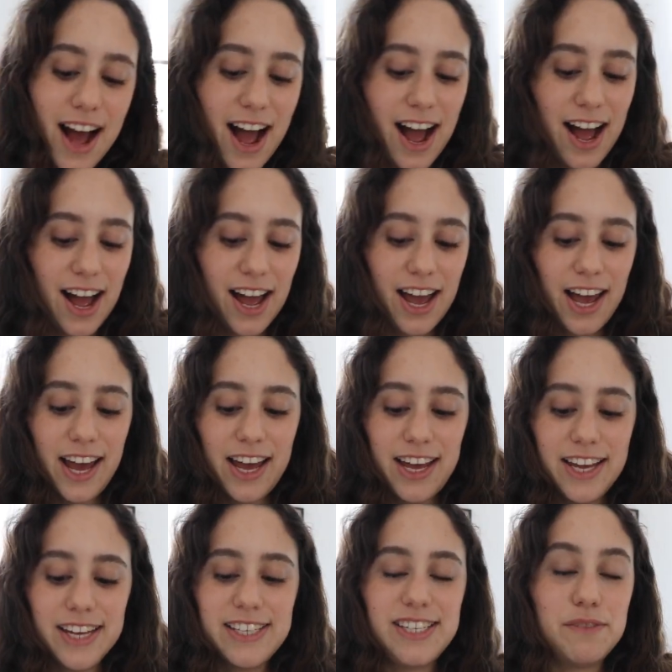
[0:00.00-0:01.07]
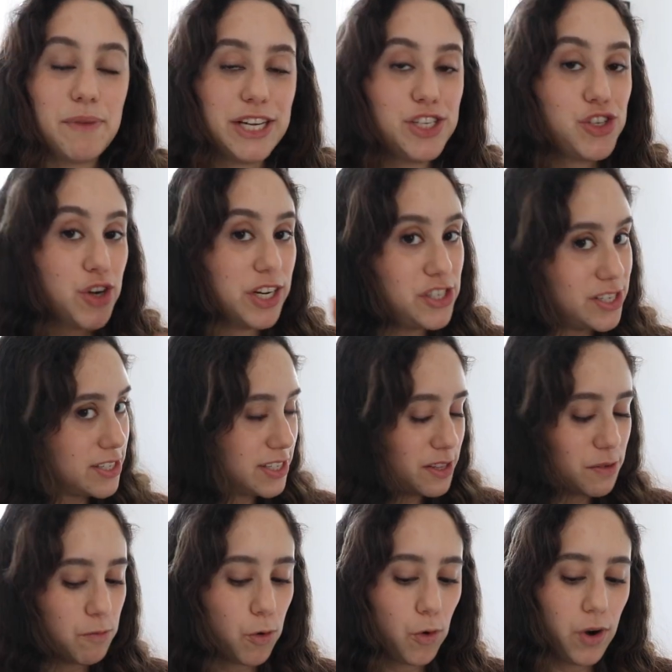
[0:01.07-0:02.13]
I did my stretches
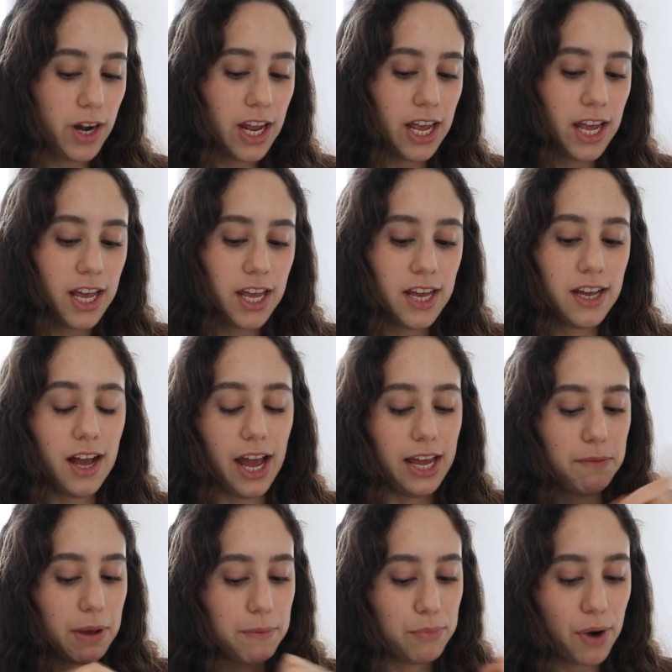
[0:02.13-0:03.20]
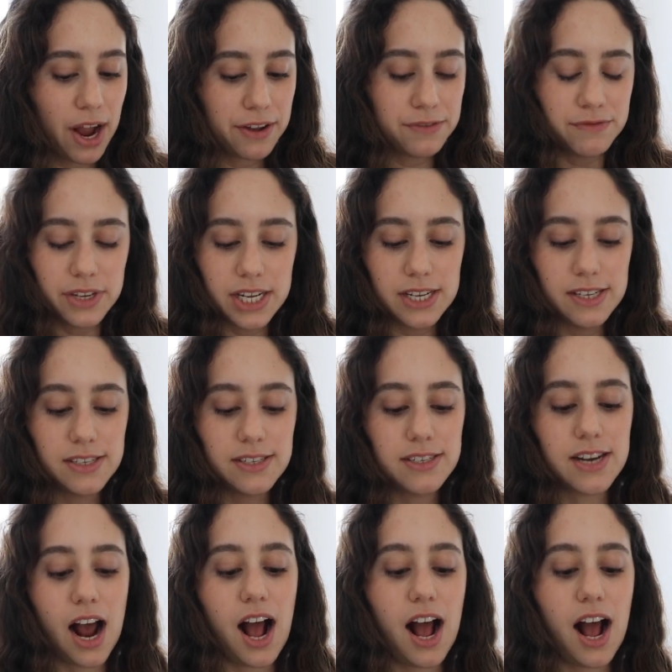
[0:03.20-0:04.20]
in the morning. I ate my breakfast.